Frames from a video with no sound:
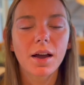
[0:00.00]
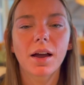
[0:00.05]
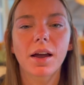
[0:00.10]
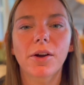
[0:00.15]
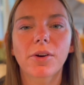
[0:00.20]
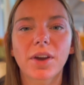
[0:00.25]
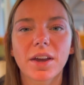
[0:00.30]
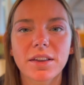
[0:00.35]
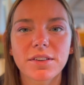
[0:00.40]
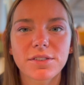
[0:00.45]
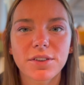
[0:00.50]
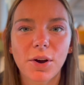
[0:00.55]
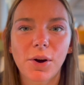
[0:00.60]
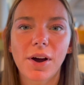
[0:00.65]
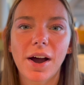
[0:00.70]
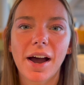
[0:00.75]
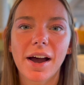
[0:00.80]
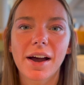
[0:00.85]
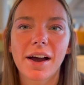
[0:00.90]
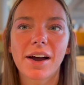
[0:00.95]
Okay, so
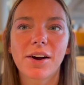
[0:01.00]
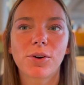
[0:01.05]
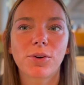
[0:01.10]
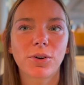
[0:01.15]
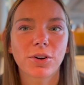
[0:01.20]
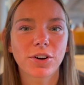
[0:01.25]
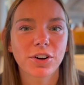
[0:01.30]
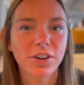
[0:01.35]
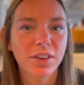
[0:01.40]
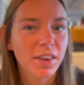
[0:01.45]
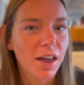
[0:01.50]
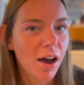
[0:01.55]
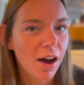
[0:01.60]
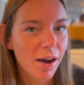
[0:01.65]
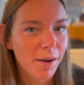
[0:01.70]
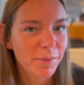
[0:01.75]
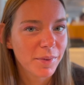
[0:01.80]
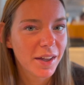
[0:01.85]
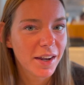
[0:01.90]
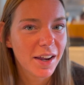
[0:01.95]
I ordered the
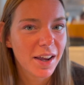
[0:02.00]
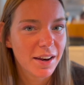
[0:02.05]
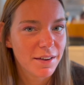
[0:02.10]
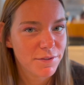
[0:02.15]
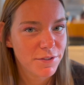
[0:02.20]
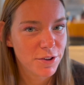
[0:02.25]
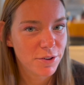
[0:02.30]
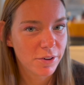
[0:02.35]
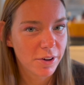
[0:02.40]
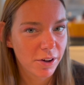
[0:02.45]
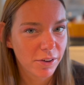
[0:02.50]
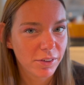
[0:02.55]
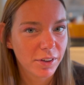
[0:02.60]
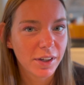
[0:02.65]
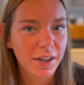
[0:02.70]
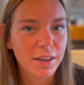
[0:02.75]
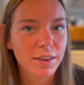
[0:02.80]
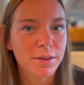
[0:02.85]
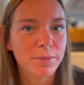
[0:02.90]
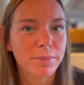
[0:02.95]
omelet, and if you go look
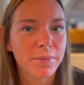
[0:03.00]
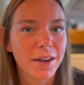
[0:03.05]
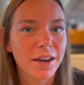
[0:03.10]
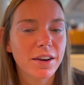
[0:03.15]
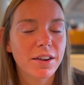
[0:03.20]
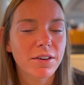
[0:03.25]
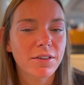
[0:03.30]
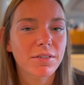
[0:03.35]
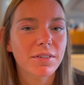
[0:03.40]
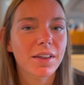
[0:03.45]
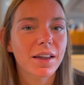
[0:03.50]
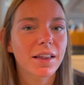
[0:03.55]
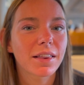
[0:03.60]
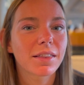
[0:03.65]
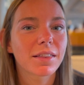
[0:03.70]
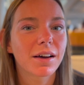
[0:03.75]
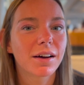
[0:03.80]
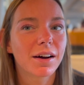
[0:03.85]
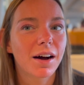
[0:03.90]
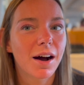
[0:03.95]
at the menu, like
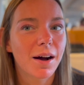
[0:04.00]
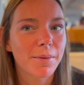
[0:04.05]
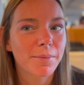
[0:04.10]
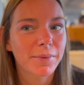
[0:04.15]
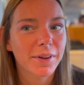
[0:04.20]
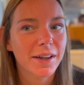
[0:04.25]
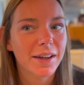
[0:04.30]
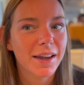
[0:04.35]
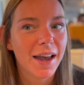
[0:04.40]
the omelet